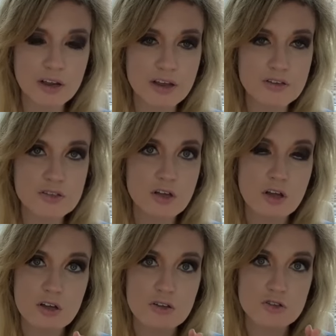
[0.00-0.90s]
is
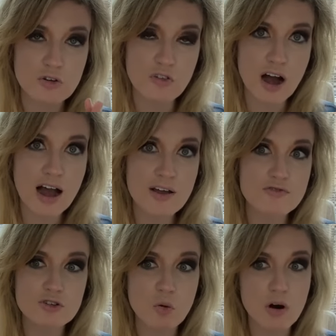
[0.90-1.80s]

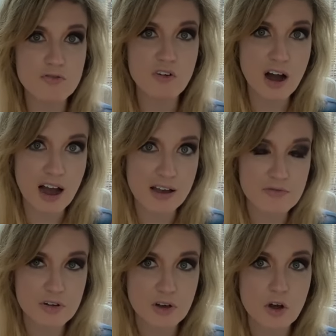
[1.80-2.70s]
"survive to 25,"
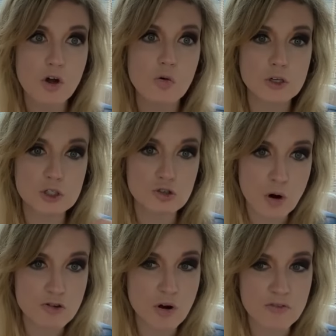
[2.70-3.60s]
which is
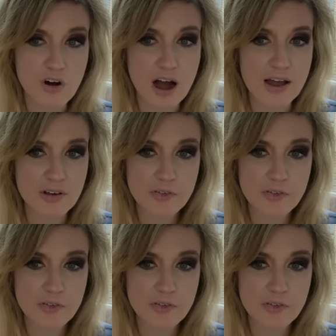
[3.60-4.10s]
2025.